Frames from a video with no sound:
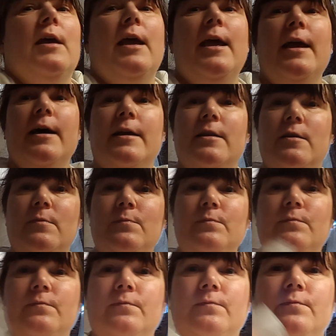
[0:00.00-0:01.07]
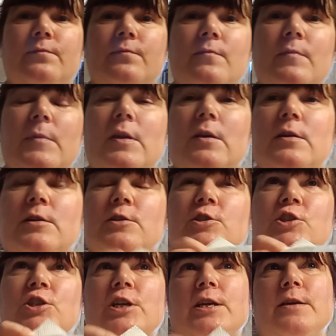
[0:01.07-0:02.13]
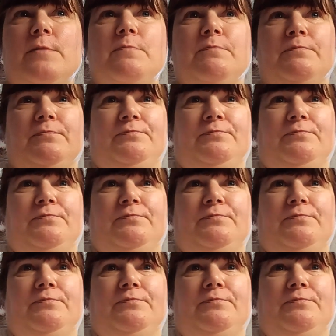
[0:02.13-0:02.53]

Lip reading: And she